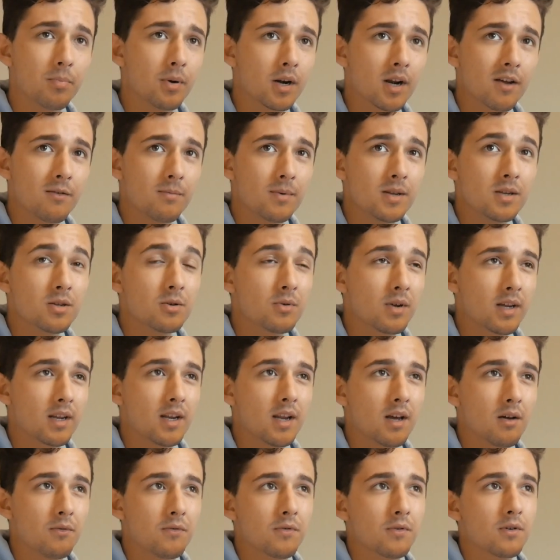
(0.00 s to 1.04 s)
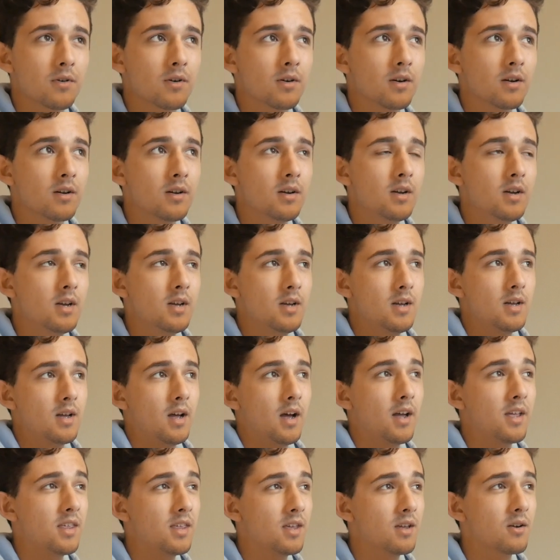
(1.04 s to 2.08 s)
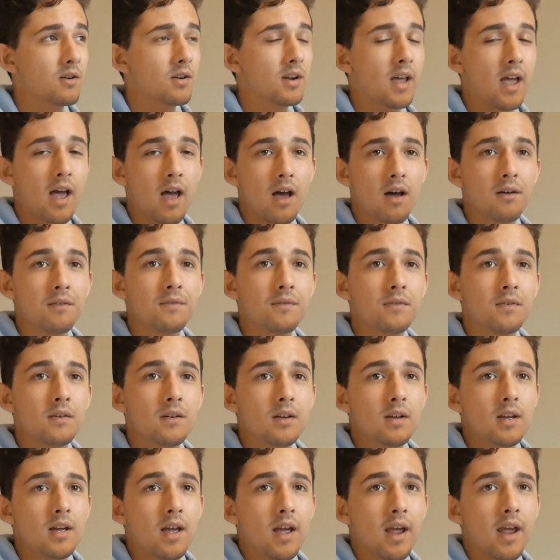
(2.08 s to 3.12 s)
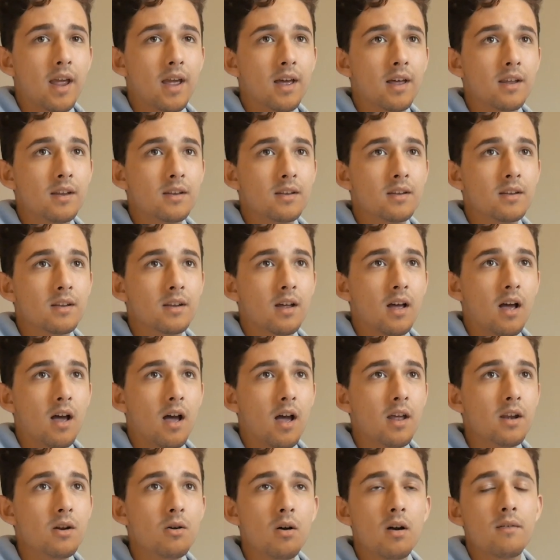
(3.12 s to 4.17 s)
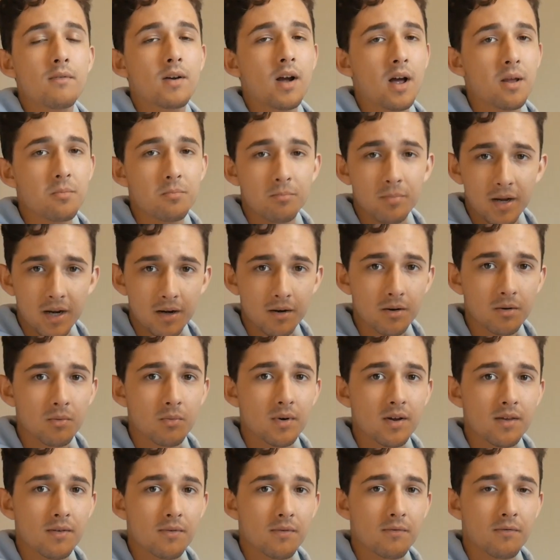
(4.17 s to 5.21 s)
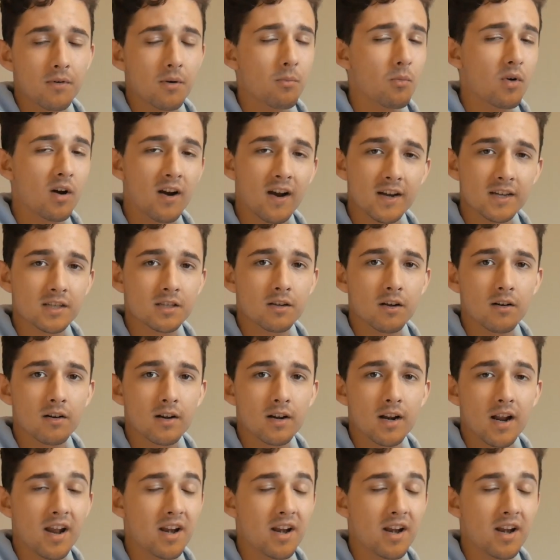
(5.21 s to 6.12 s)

But I've been doing it now for a year and a half, and I know I've gotten better with from where I started.